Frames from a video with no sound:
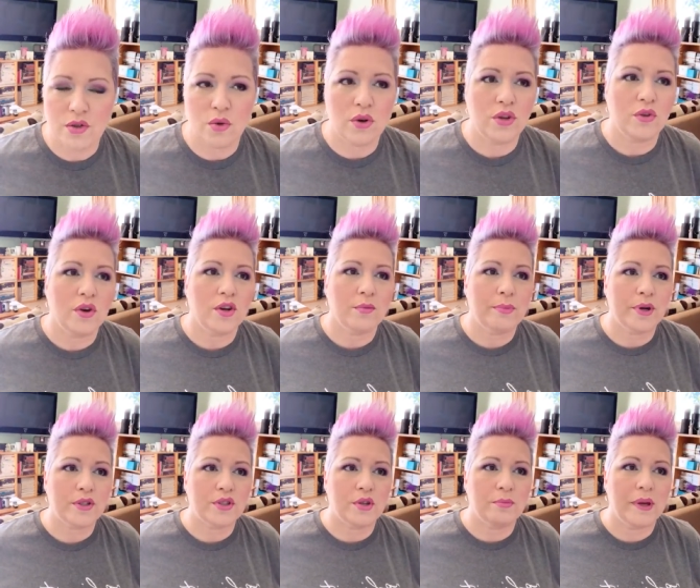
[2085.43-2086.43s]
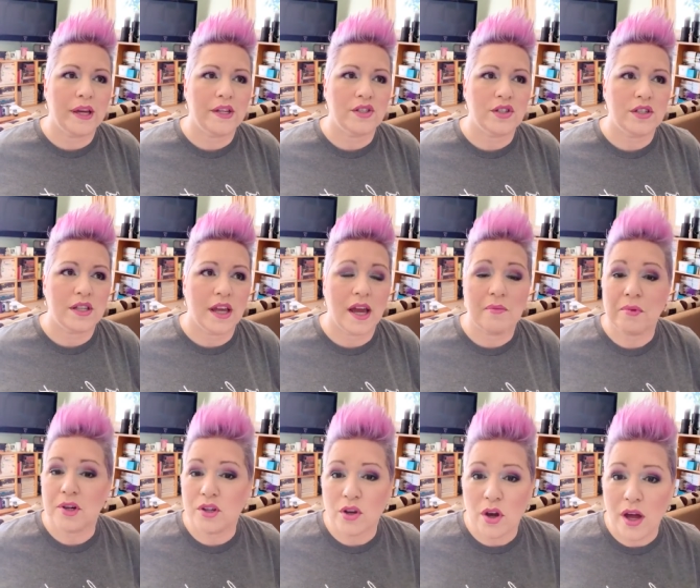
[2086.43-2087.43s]
or you go on your personal page and say, I'm
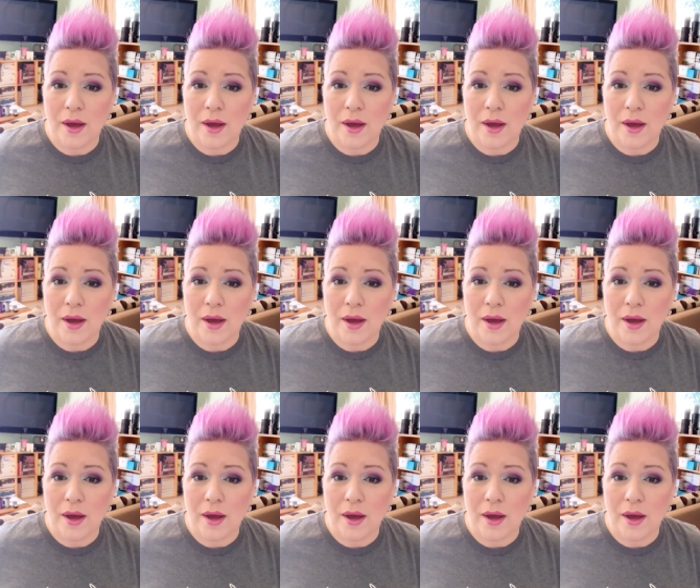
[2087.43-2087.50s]
gonna, go,